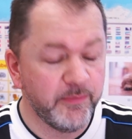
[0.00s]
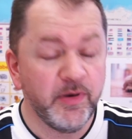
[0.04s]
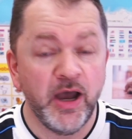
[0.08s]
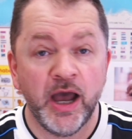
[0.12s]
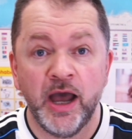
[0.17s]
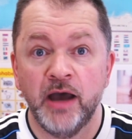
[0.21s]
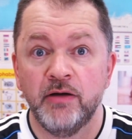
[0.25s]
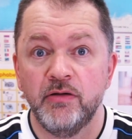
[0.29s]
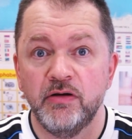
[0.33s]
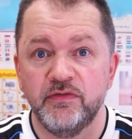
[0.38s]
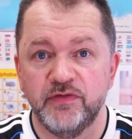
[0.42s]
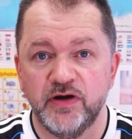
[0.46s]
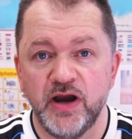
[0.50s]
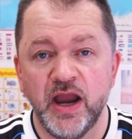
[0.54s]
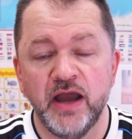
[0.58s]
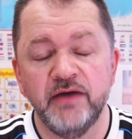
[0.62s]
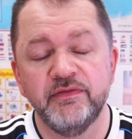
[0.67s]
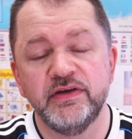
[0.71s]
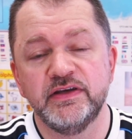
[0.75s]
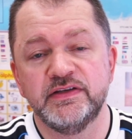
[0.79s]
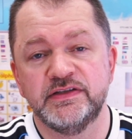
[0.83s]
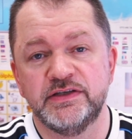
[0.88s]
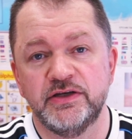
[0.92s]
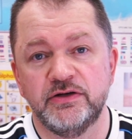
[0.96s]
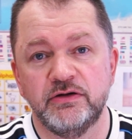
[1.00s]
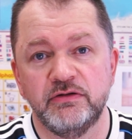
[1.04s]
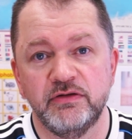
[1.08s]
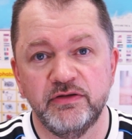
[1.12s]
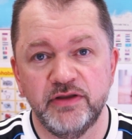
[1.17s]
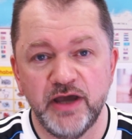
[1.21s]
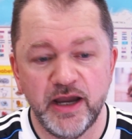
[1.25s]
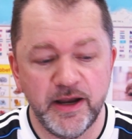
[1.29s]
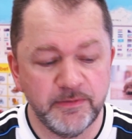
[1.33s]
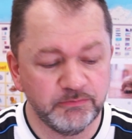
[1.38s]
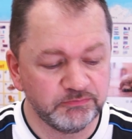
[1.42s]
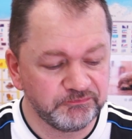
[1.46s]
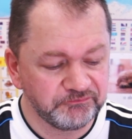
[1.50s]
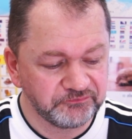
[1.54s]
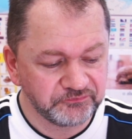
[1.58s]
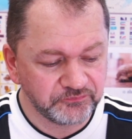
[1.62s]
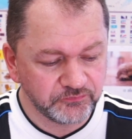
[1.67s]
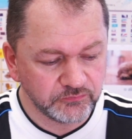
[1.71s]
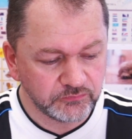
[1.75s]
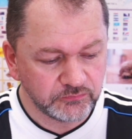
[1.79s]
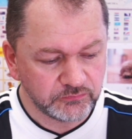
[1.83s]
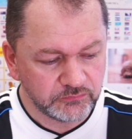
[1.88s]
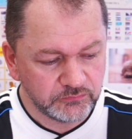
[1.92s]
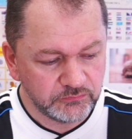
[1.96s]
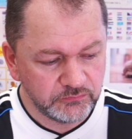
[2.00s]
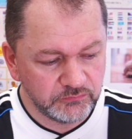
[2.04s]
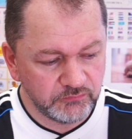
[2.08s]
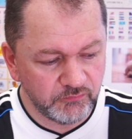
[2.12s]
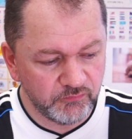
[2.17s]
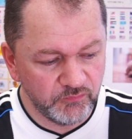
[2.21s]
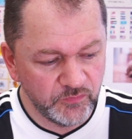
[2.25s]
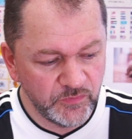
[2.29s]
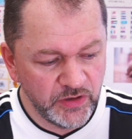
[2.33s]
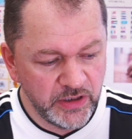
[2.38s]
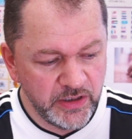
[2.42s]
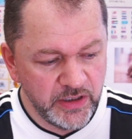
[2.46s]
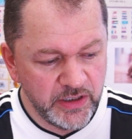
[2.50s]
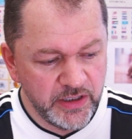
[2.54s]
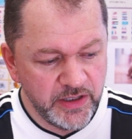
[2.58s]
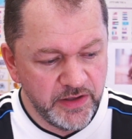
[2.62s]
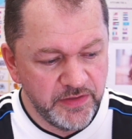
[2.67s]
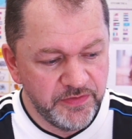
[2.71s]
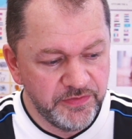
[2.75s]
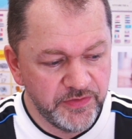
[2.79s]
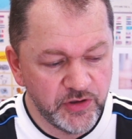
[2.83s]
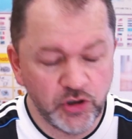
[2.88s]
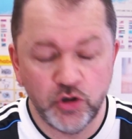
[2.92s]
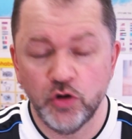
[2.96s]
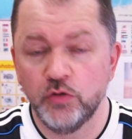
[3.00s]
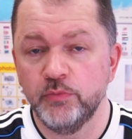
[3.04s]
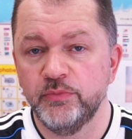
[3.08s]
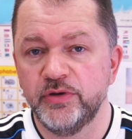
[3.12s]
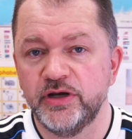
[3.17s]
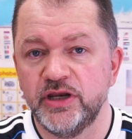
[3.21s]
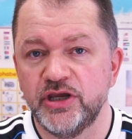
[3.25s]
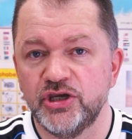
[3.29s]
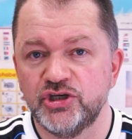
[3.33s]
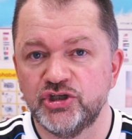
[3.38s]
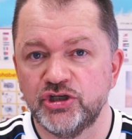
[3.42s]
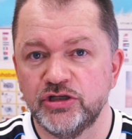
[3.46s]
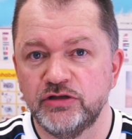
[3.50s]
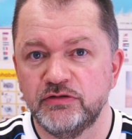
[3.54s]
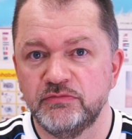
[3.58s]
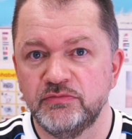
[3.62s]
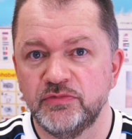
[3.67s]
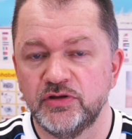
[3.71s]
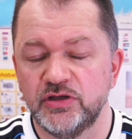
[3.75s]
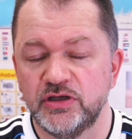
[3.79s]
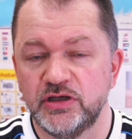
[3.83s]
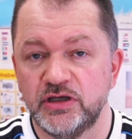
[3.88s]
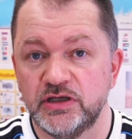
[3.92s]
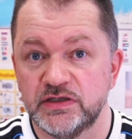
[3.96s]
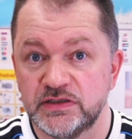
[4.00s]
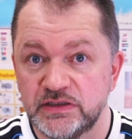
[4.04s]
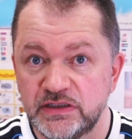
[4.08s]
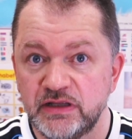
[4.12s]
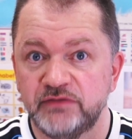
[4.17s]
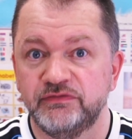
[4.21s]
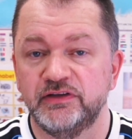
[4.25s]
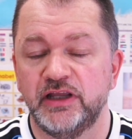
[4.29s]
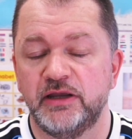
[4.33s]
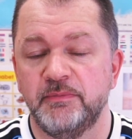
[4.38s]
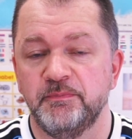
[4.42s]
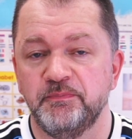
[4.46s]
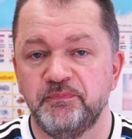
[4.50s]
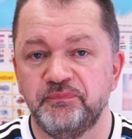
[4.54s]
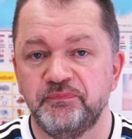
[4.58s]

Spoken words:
However, having said all that, the combination is lovely.